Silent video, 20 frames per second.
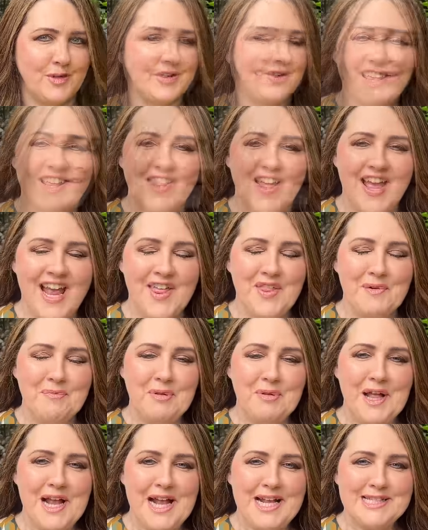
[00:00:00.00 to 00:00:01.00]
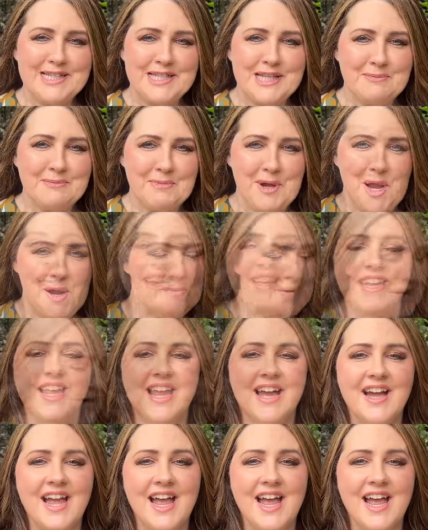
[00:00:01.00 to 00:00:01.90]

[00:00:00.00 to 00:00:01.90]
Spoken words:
So they are the plans at the moment. Now,